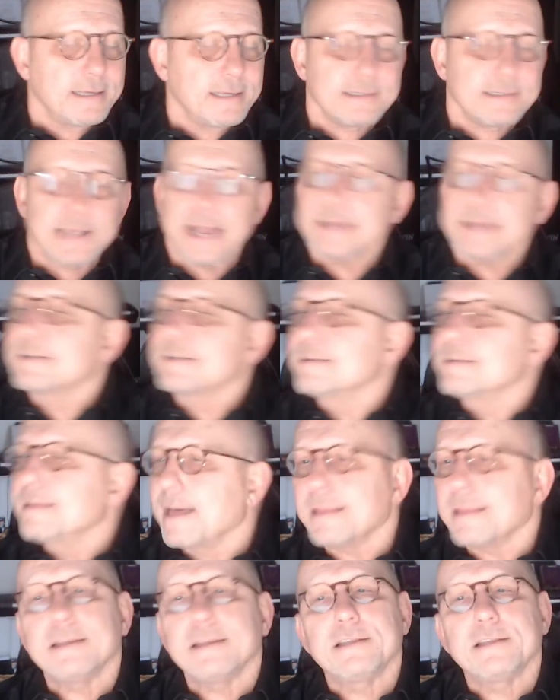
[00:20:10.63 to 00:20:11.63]
This has
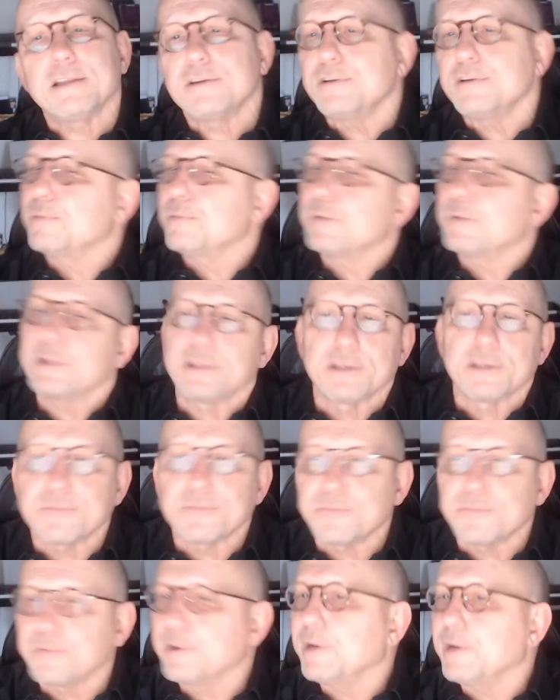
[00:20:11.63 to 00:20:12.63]
nothing to do with
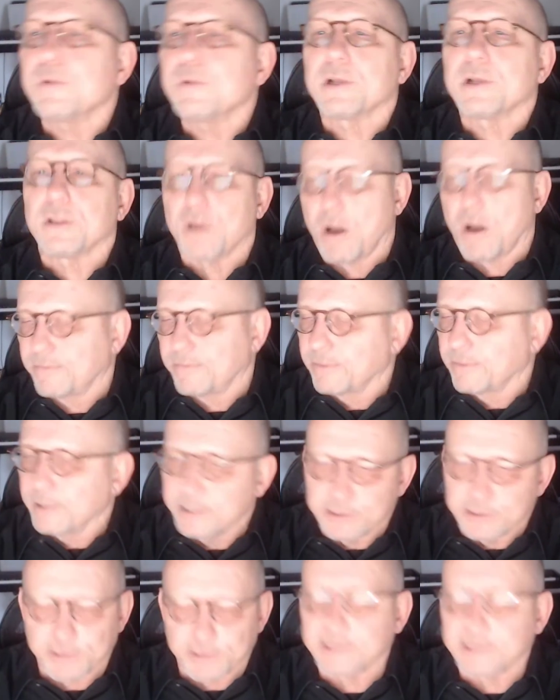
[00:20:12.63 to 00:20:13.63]
their free will
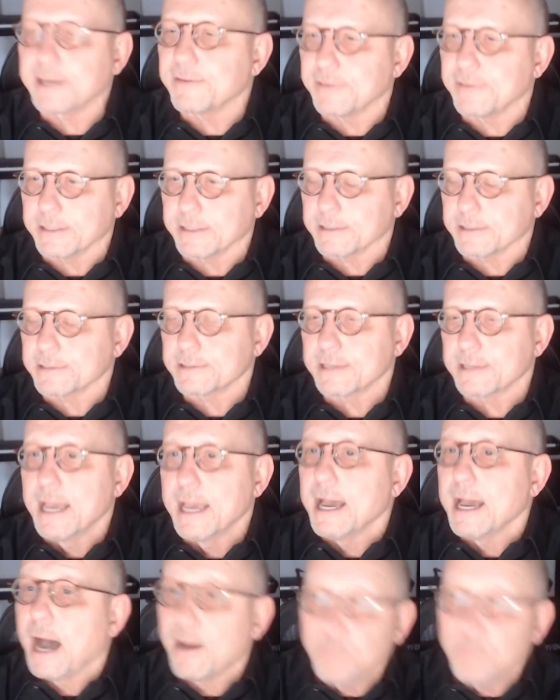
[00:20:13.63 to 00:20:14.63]
offerings or givings,
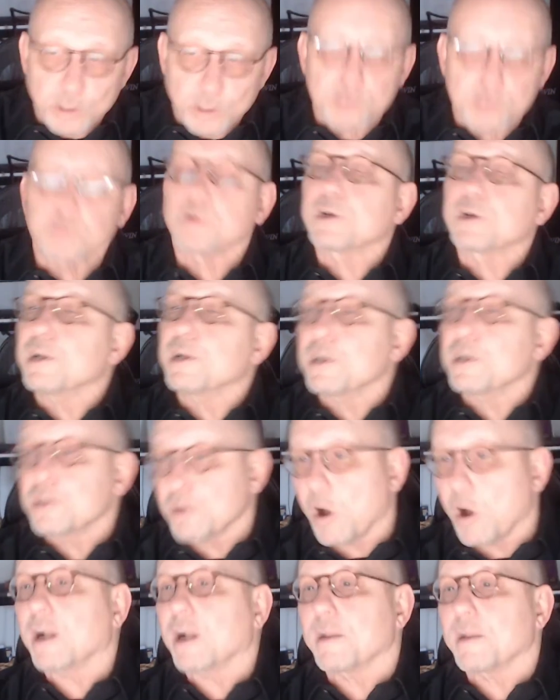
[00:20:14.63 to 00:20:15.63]
of which we're going to
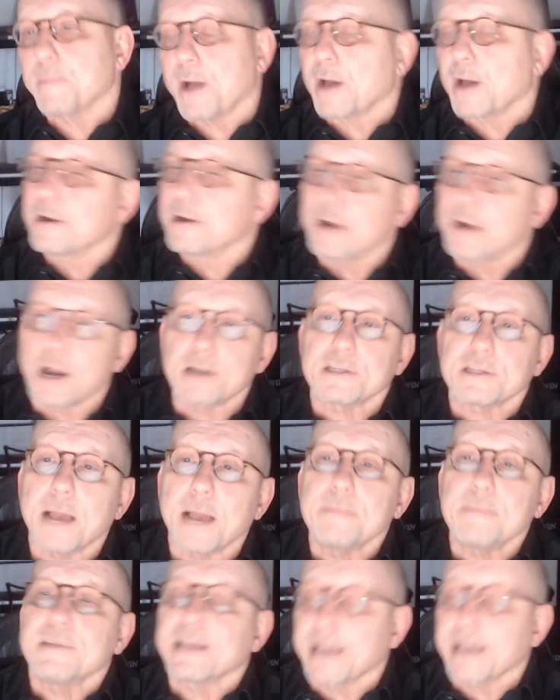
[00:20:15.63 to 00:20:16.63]
talk about in our
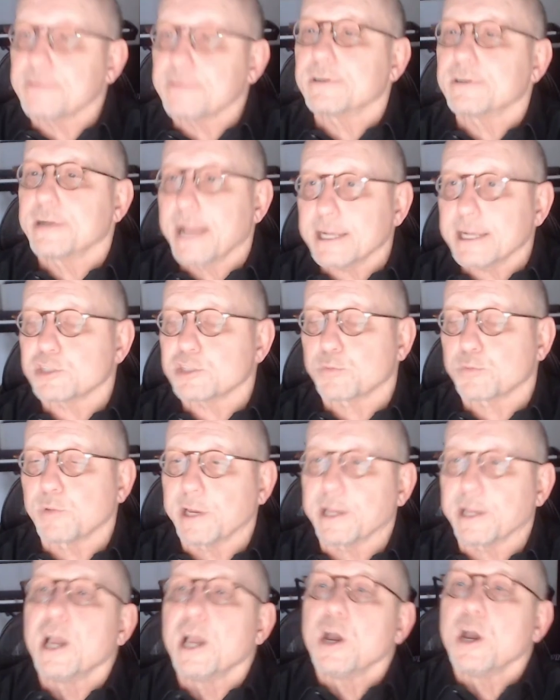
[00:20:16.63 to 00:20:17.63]
time together next
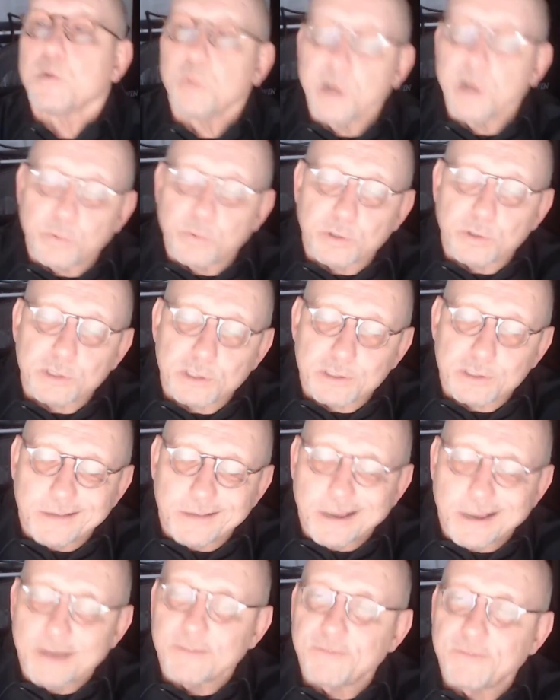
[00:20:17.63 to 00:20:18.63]
week. We will
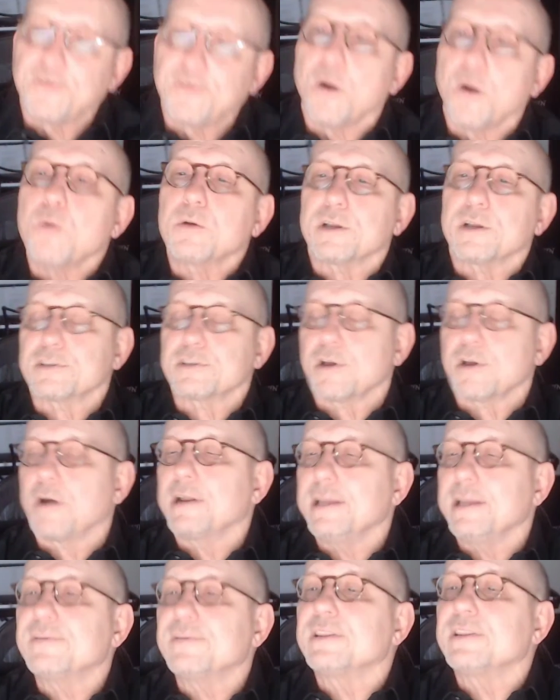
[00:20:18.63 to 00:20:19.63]
focus
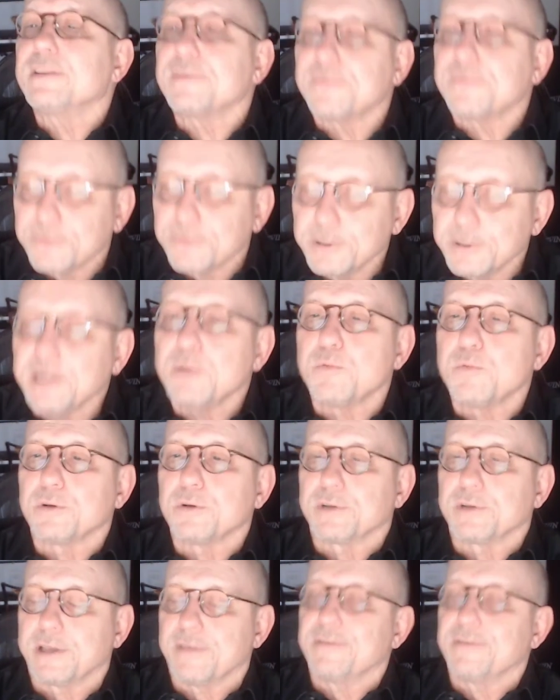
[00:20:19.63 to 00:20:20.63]
on even the free
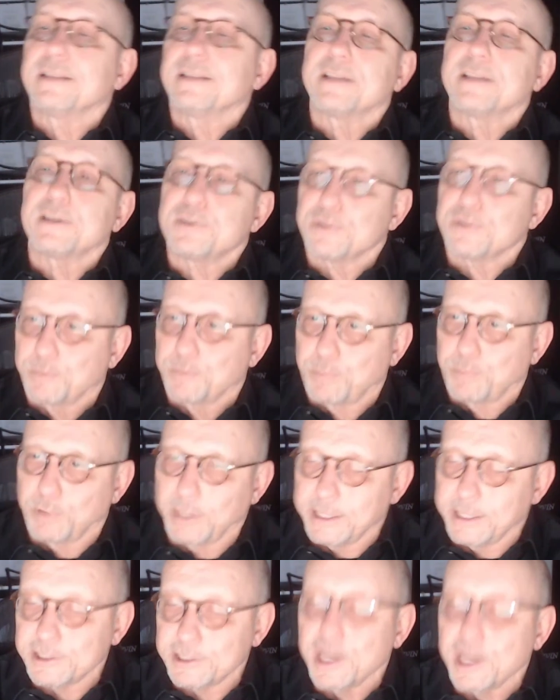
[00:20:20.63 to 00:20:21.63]
will giving that took
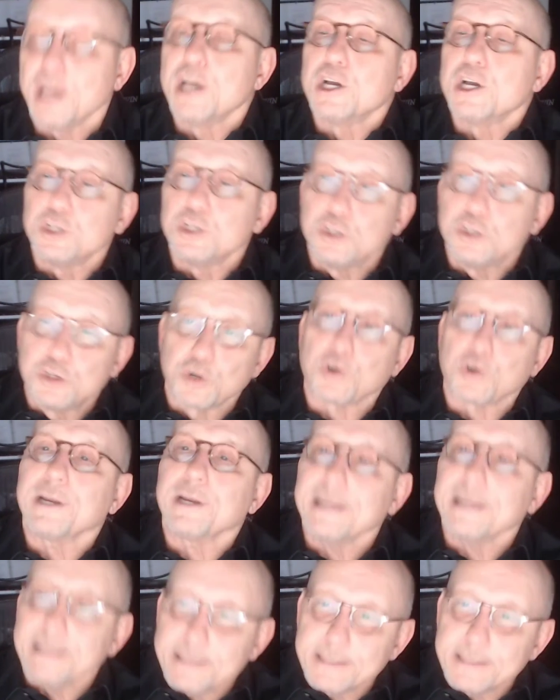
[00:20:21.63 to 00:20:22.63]
place
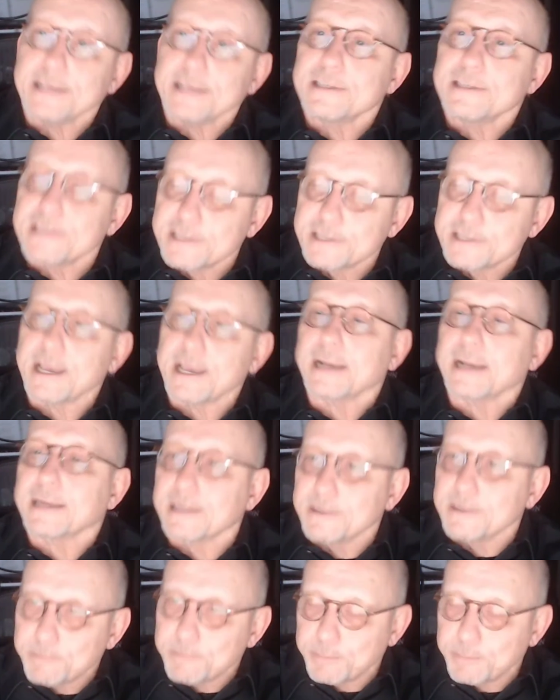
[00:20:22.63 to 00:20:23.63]
during this
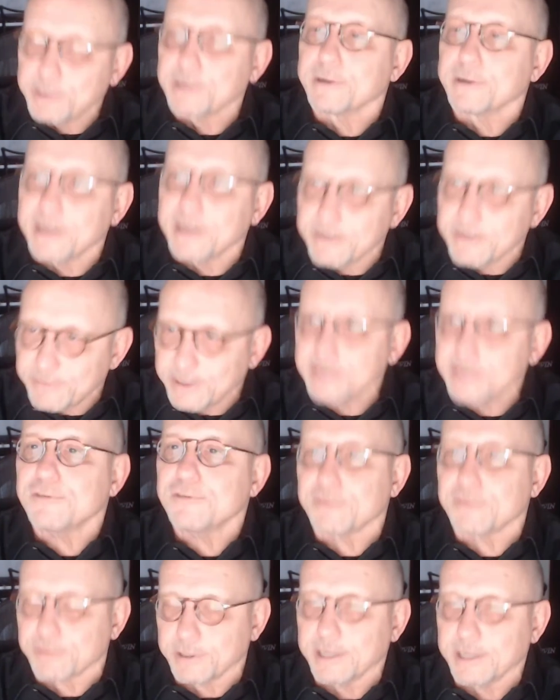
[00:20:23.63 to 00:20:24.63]
second period of
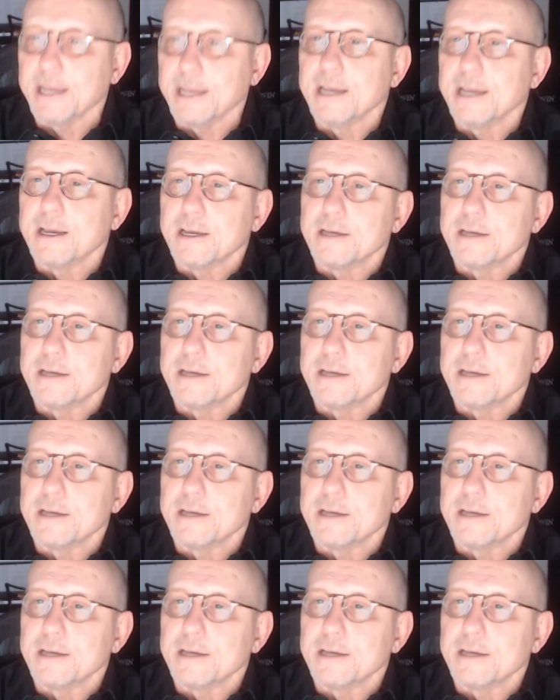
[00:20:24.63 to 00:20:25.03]
history